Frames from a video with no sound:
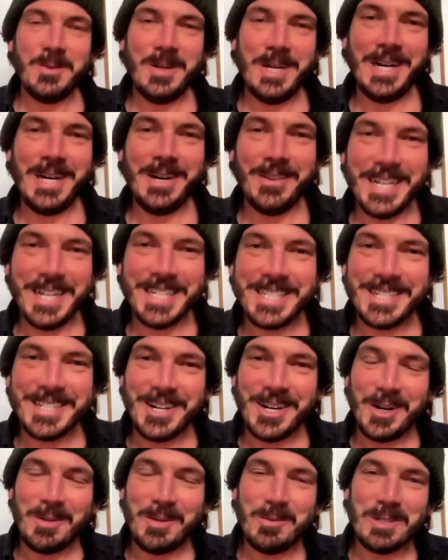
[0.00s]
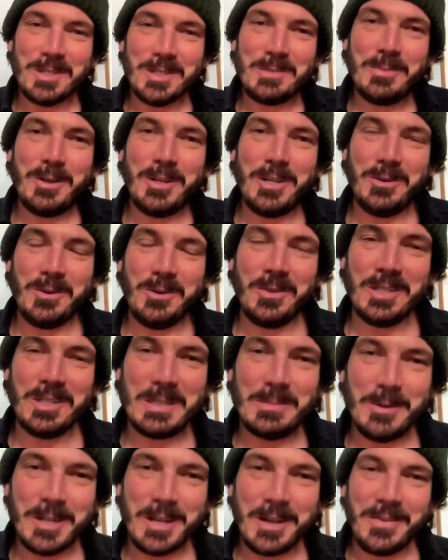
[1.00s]
Wow, that's a hard one to put you on the
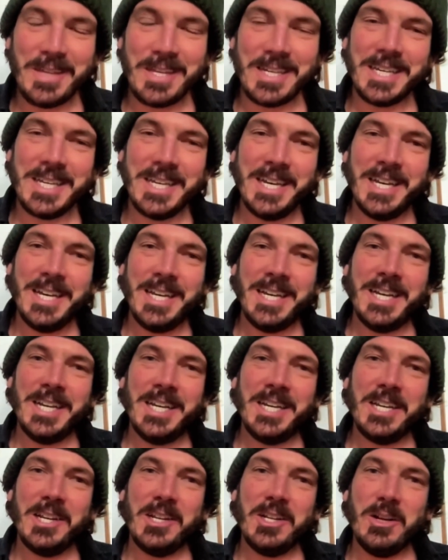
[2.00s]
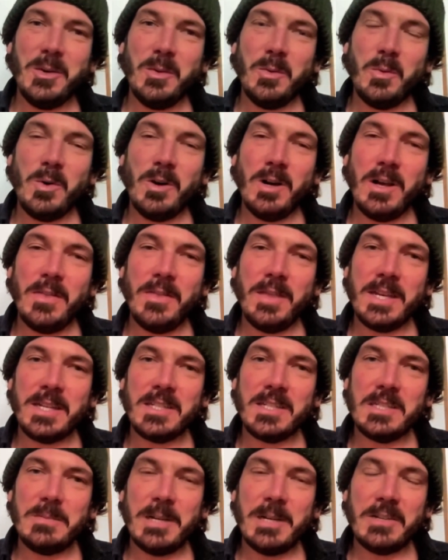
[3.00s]
spot. I think, what I think
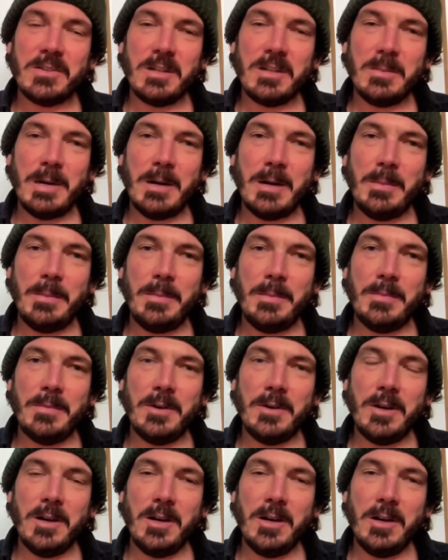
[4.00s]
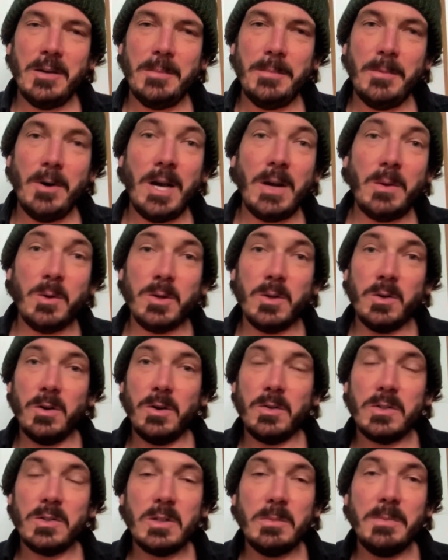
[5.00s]
is special about my one,
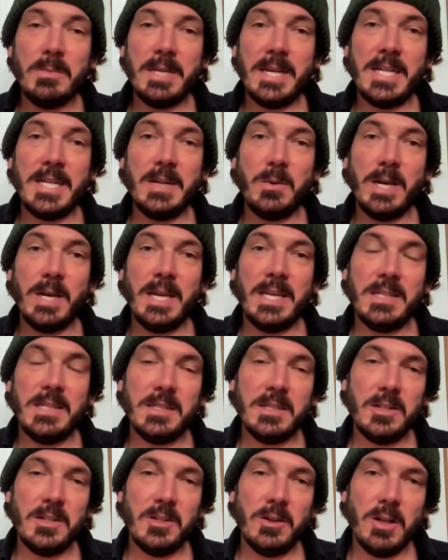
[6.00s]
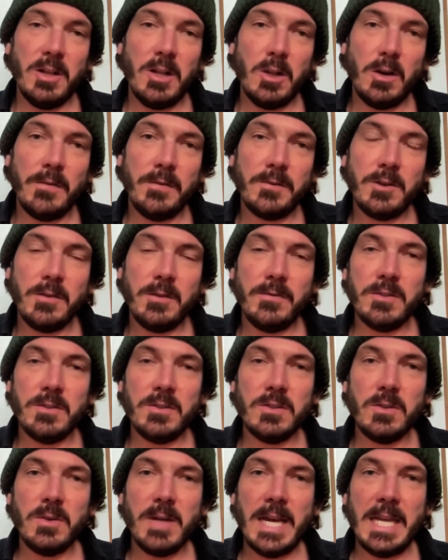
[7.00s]
or to me anyway, is, and a lot of
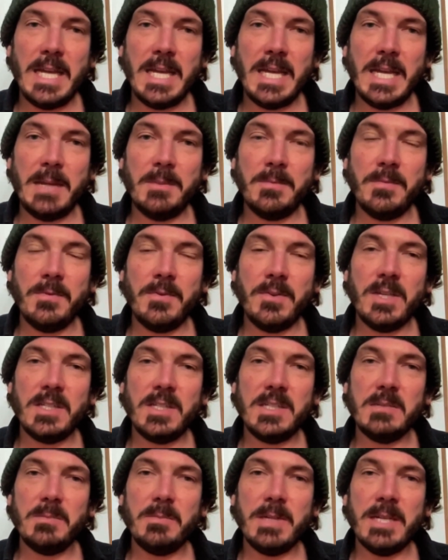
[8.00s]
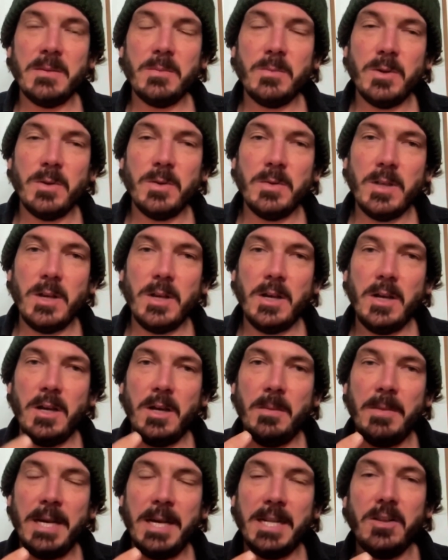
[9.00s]
photographers do aim for this, is being
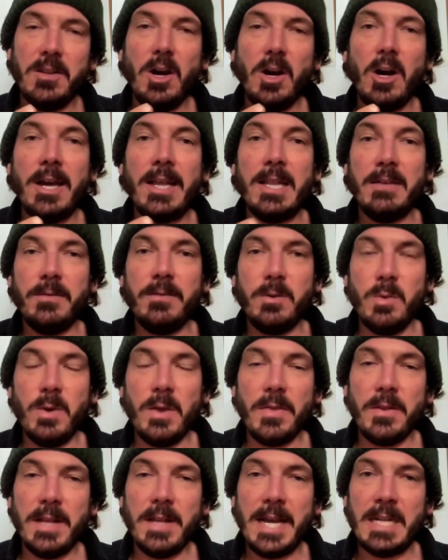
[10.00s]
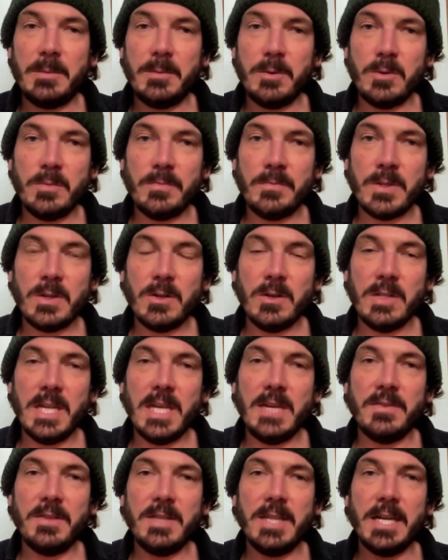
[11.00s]
at an eye level with an animal and
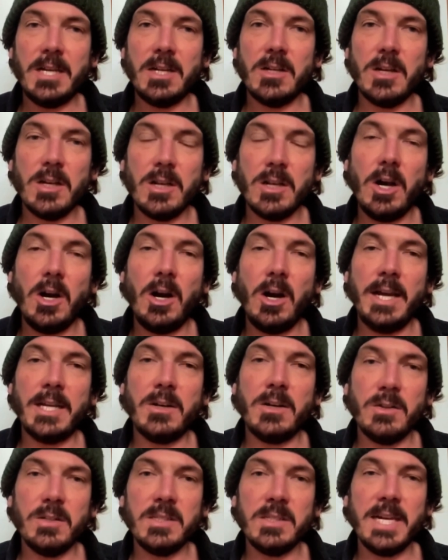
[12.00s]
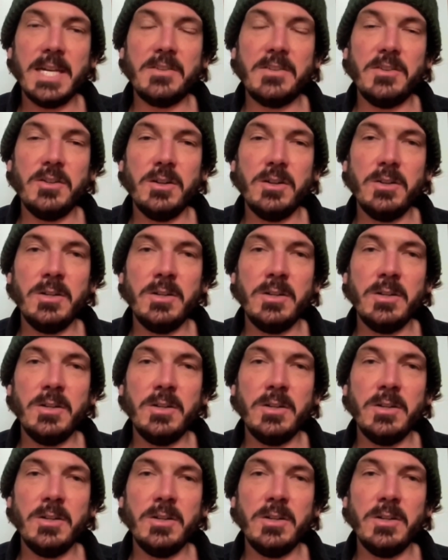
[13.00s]
having that eye contact,